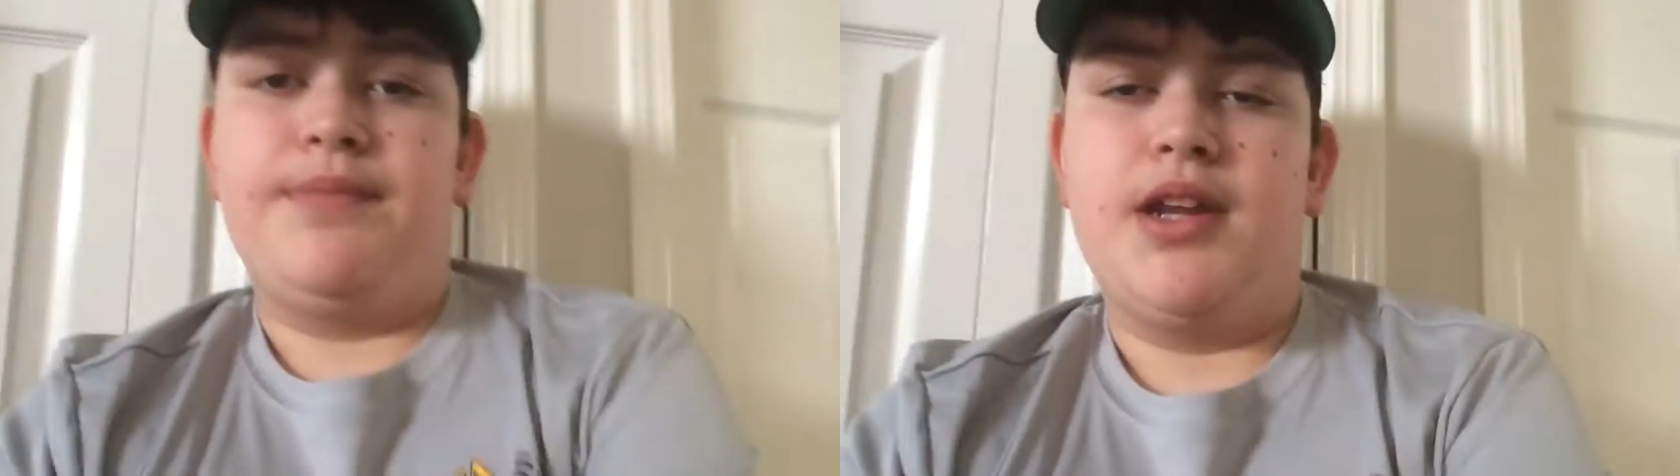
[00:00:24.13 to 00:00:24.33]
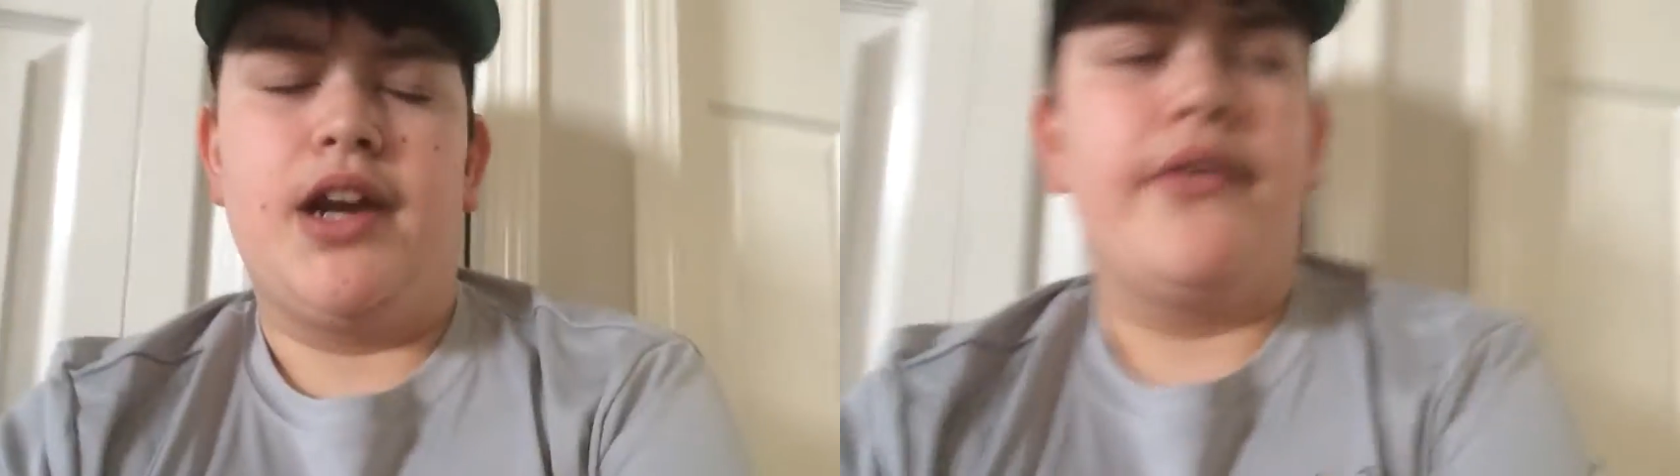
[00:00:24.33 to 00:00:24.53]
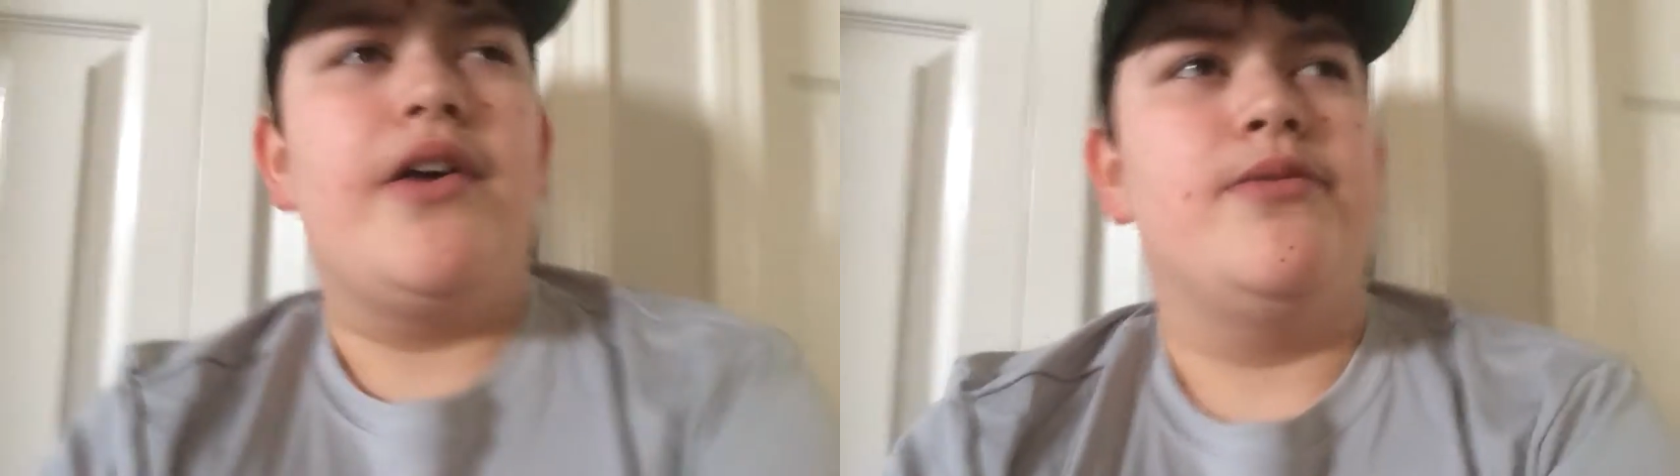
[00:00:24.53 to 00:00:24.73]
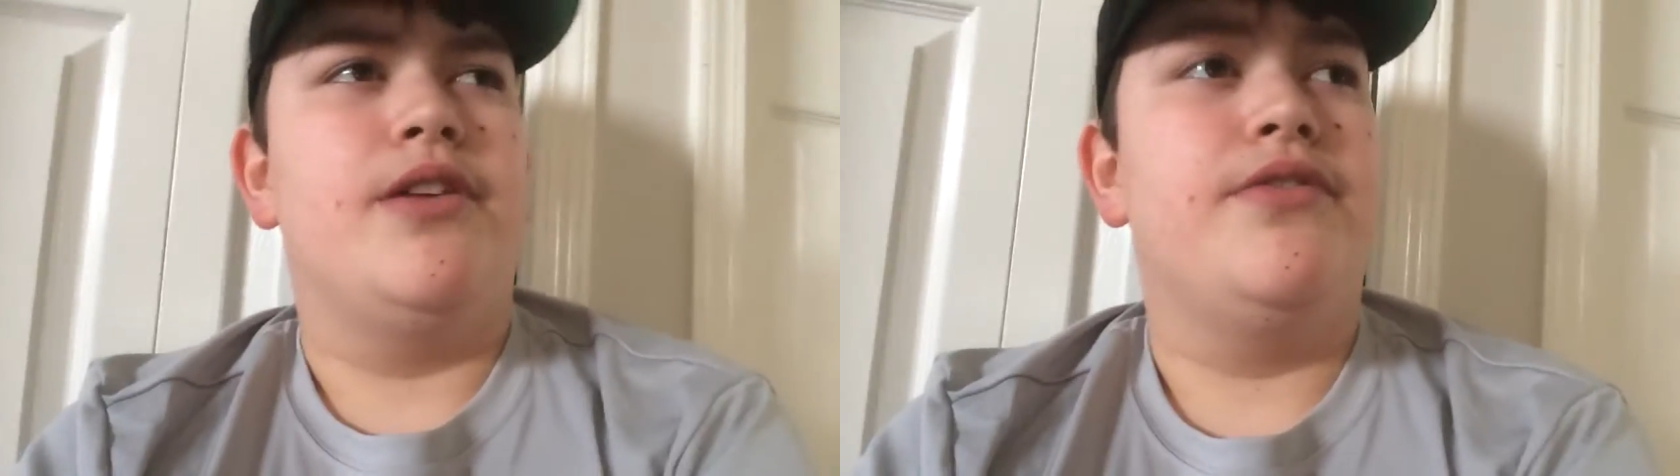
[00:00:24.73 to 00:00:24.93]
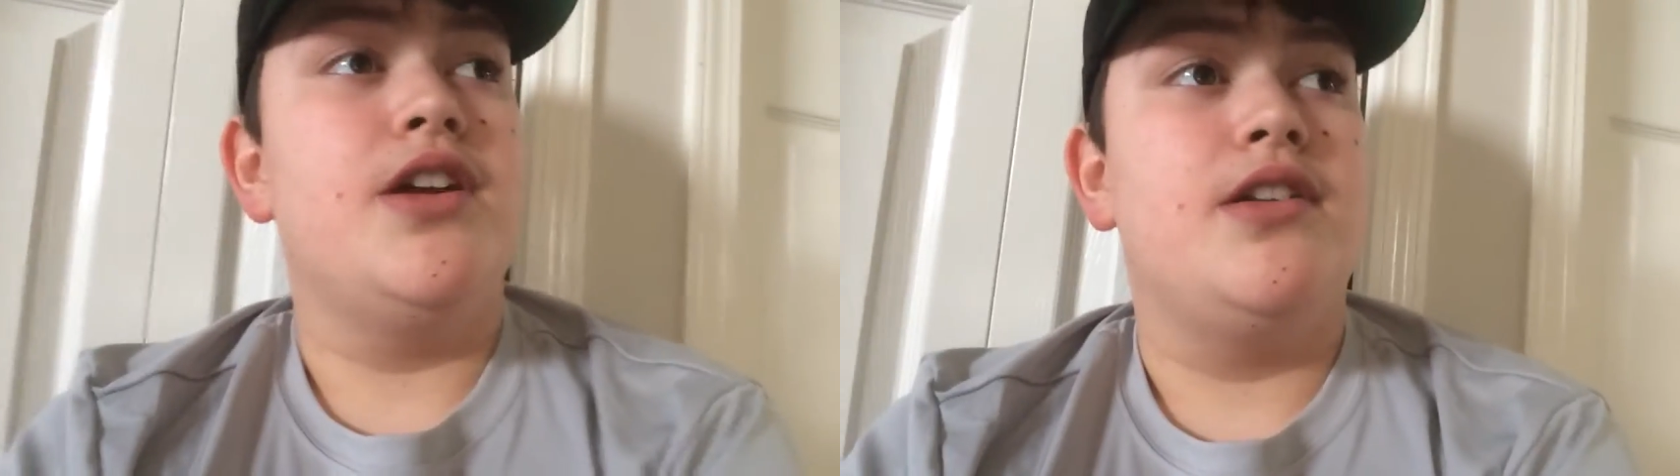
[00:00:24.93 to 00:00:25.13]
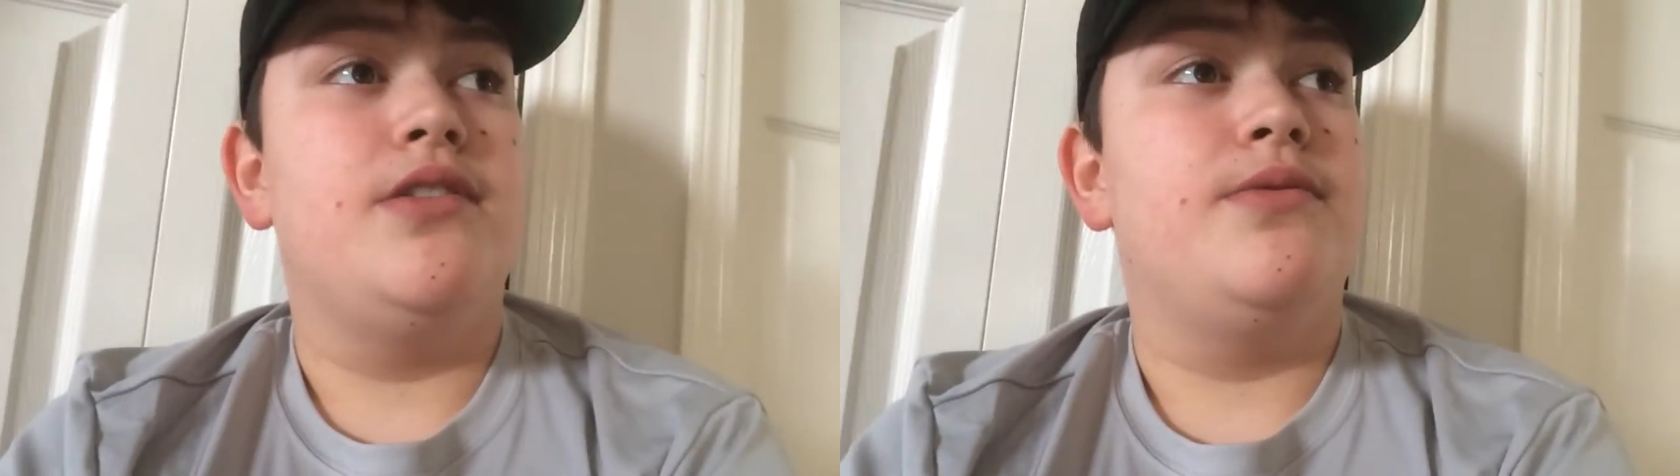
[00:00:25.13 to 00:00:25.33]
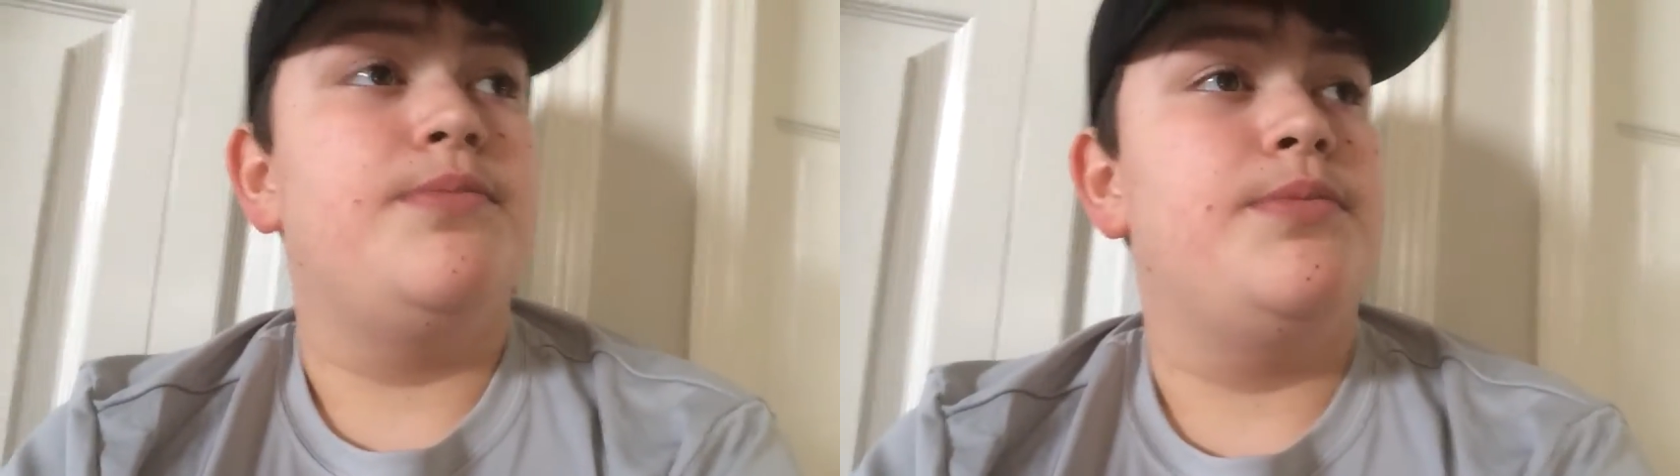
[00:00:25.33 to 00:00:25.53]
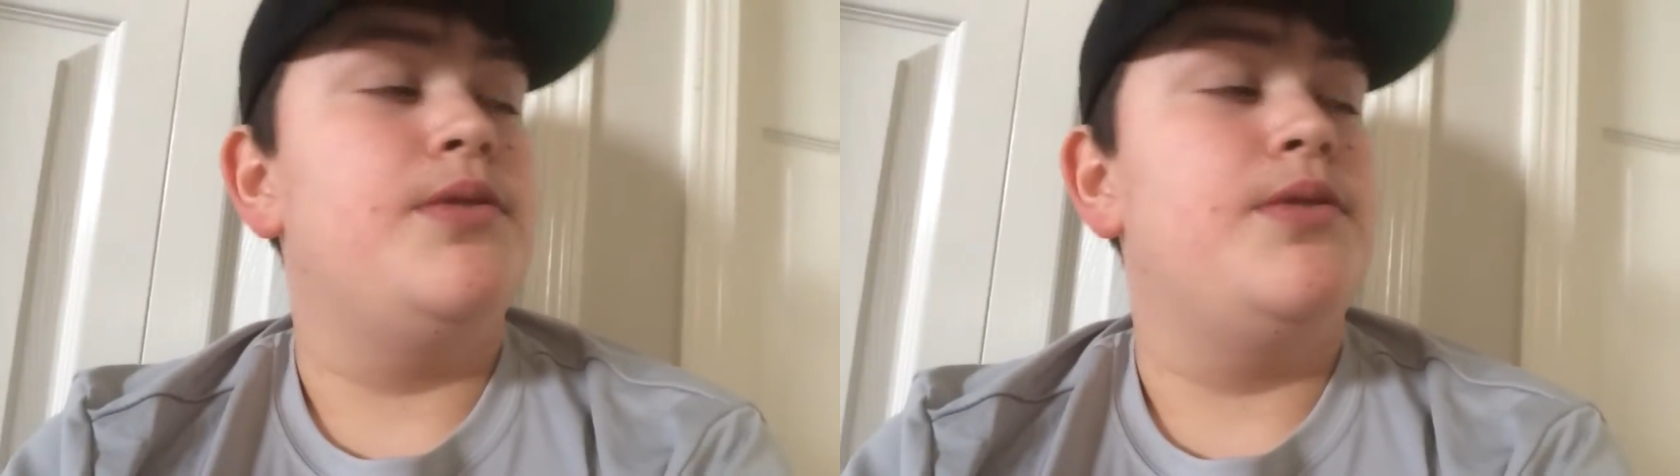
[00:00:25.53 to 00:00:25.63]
I'm getting a ride with my friend